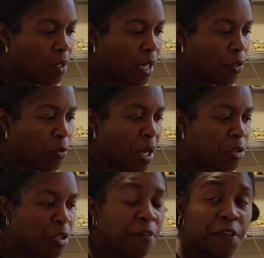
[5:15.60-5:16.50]
like
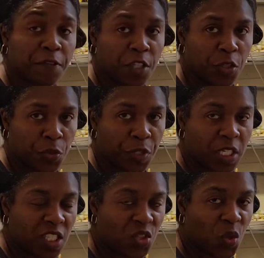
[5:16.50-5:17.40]
350
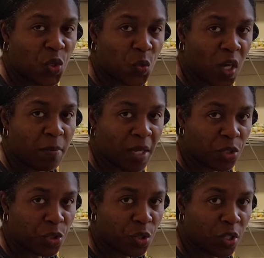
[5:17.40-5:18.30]
degrees. So you want to
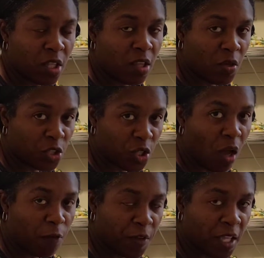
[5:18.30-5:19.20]
make sure that they're
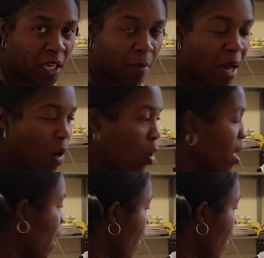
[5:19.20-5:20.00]
soft when they come out.